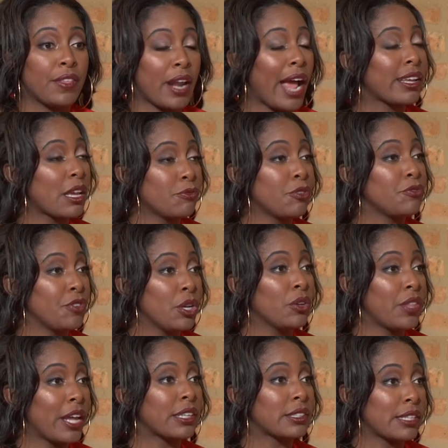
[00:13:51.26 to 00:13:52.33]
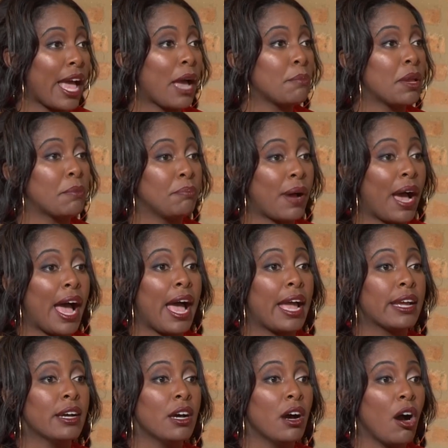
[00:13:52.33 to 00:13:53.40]
that I can fulfill that assignment
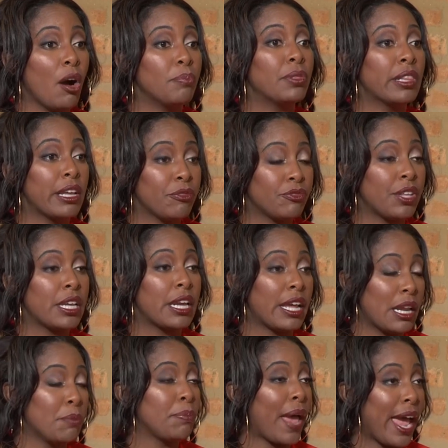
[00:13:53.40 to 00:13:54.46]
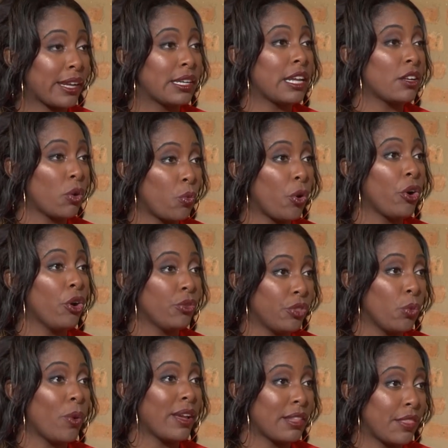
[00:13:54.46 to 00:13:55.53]
by uplifting and impacting the world
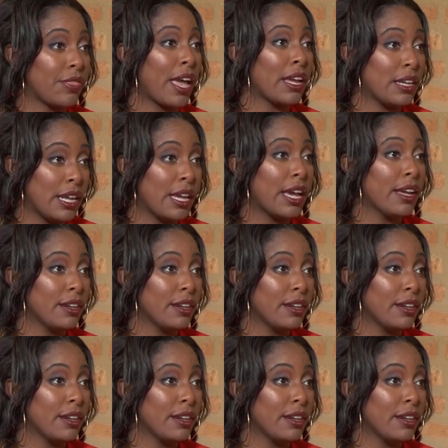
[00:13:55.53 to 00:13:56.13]
the way that they did.